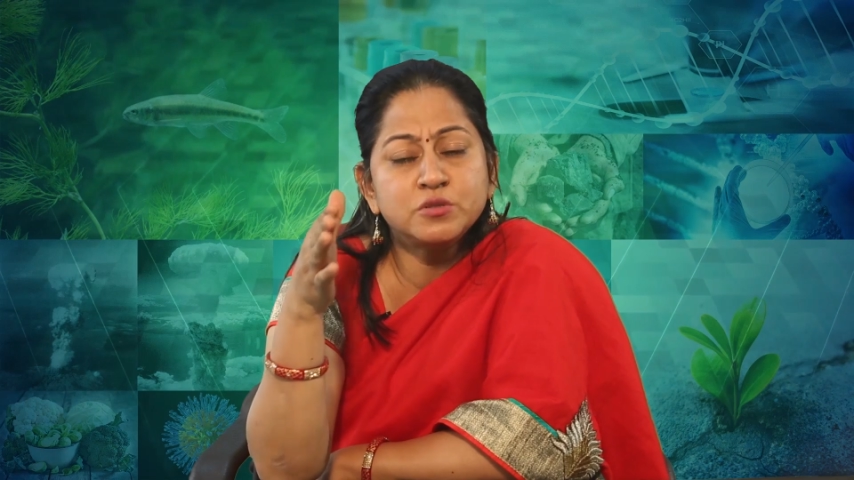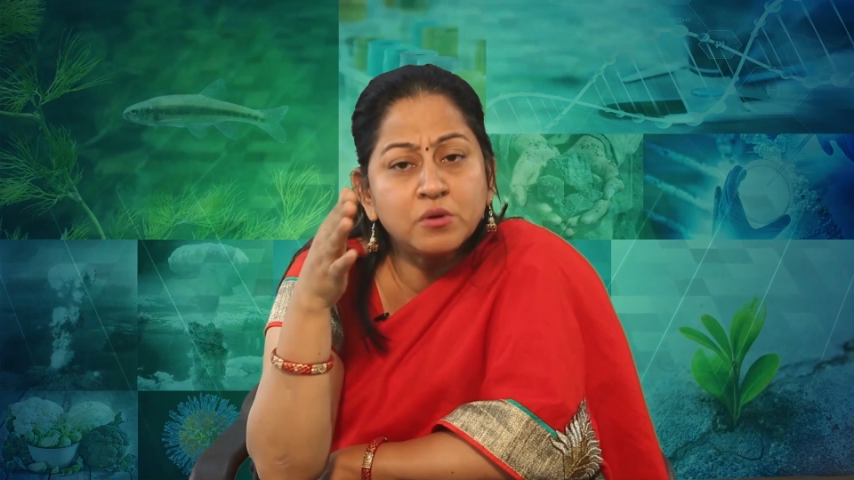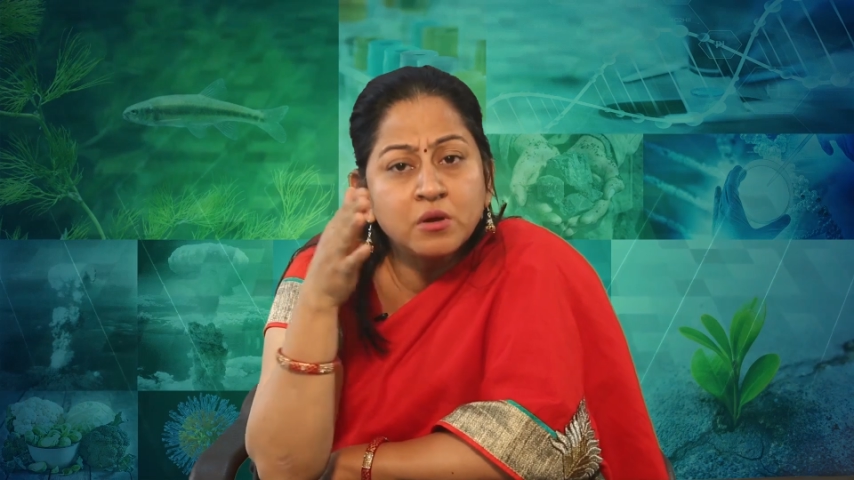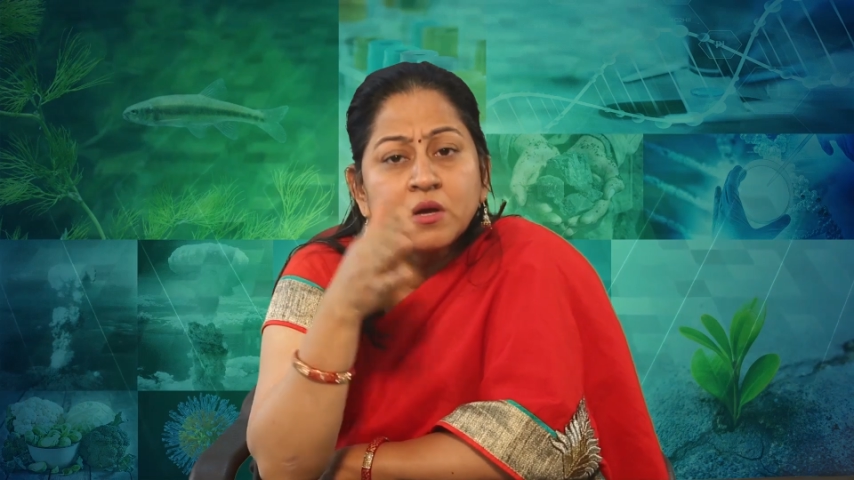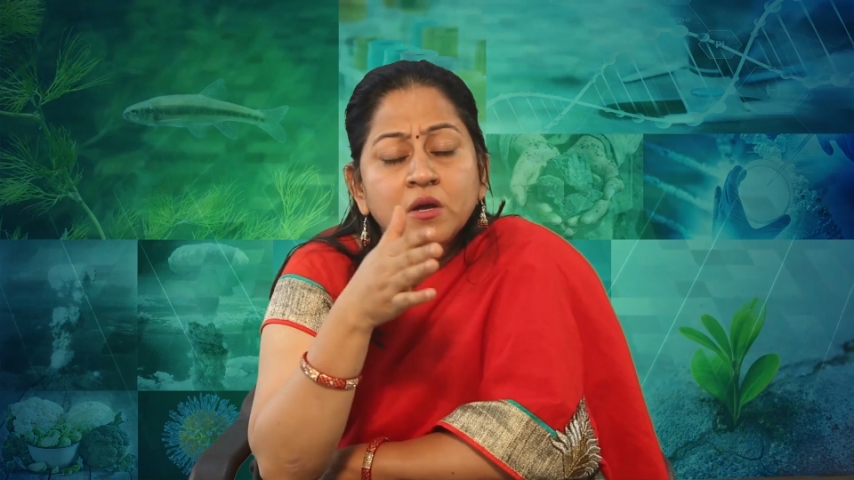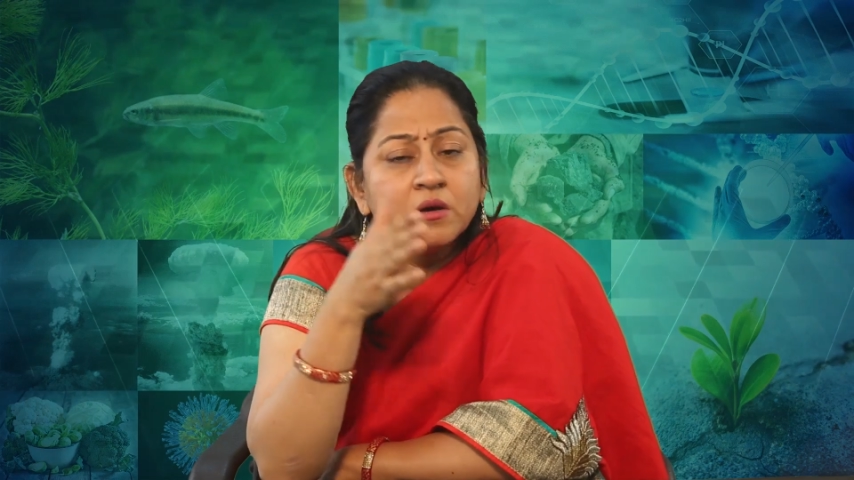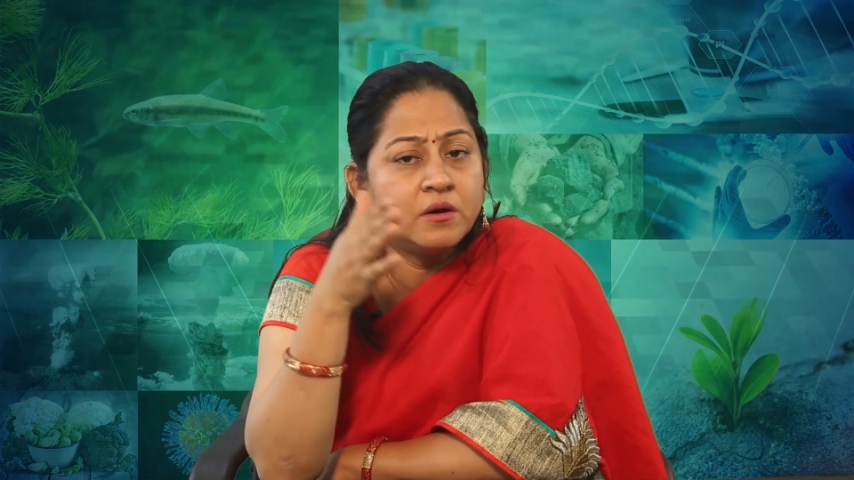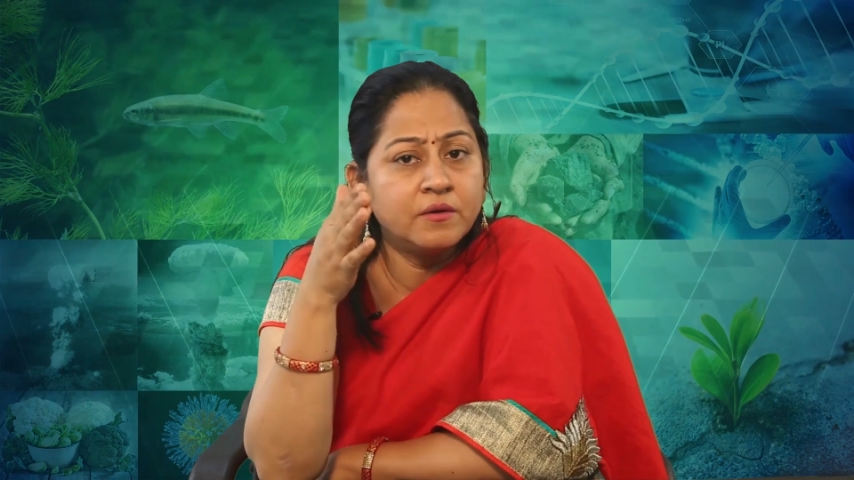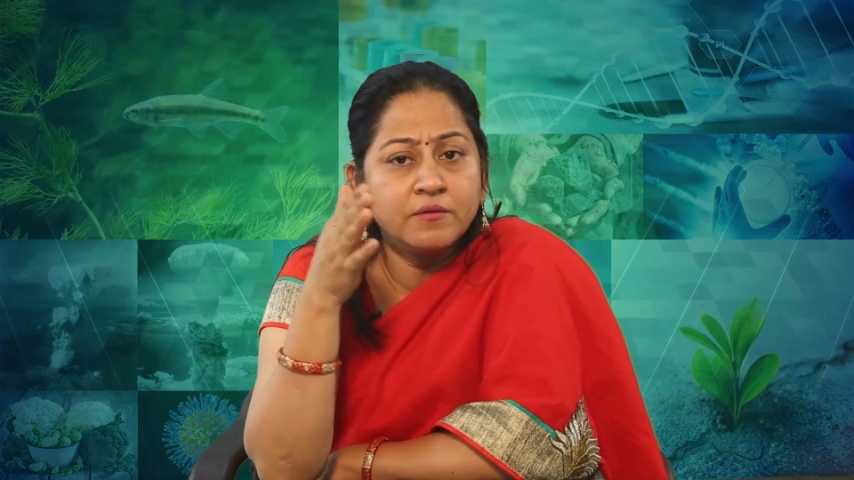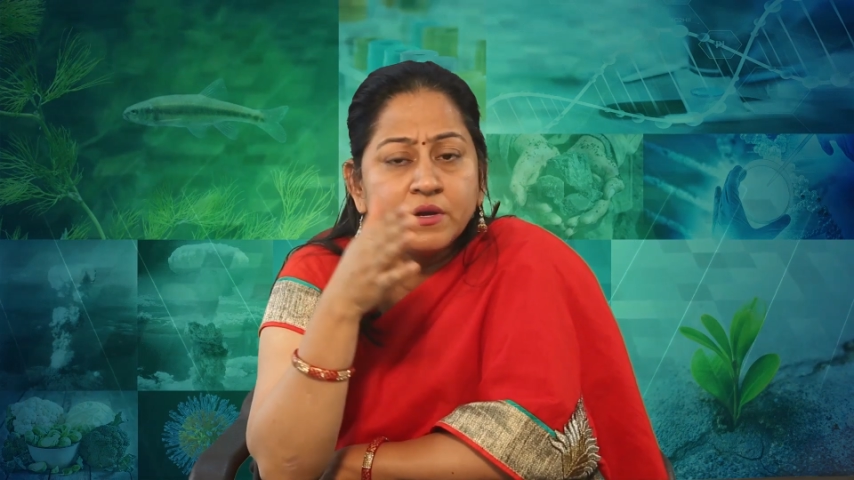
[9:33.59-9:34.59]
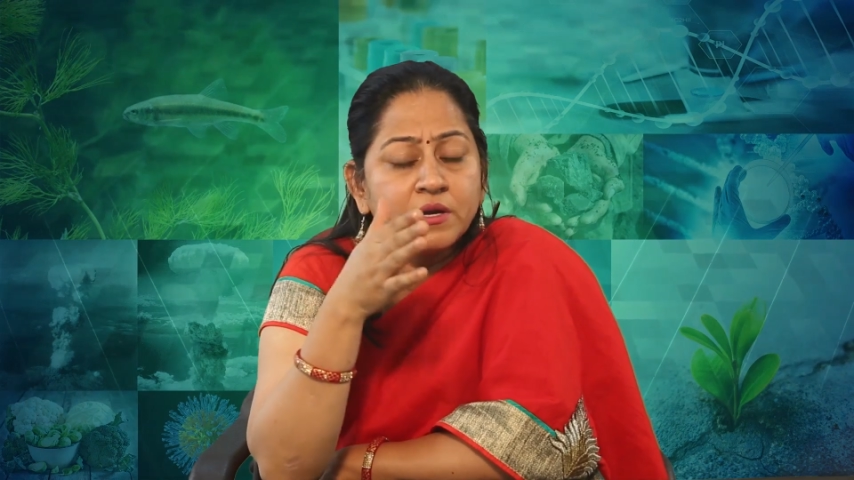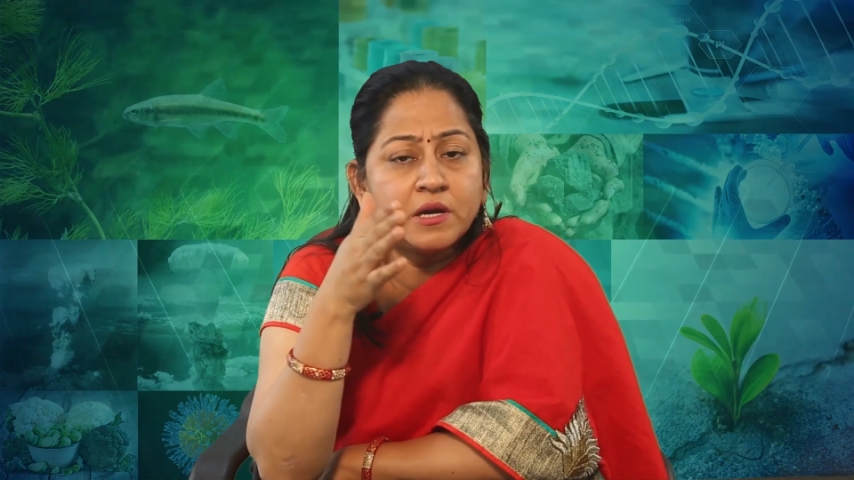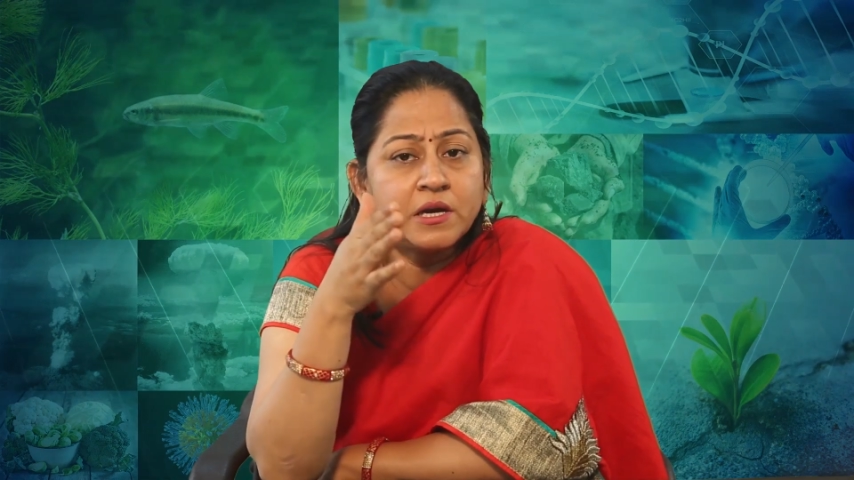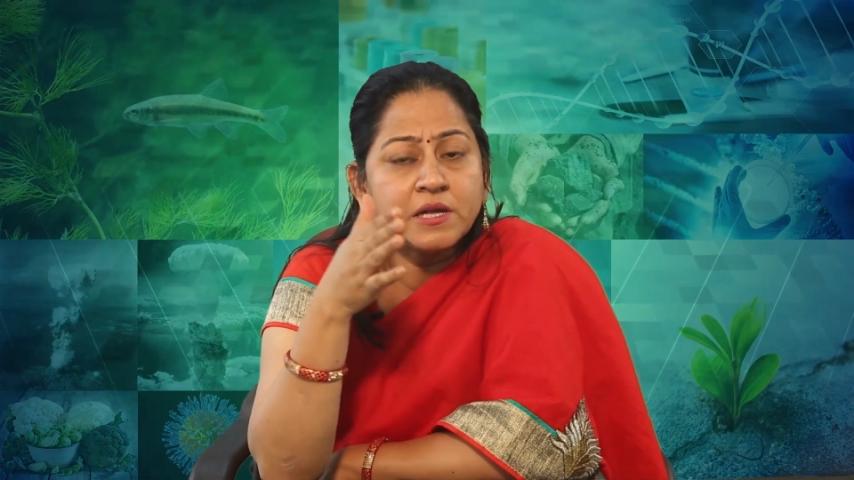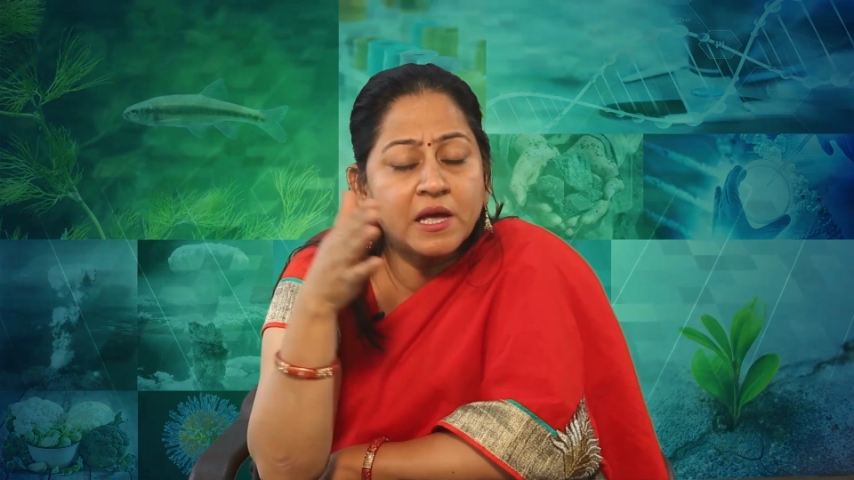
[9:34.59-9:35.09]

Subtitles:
So, it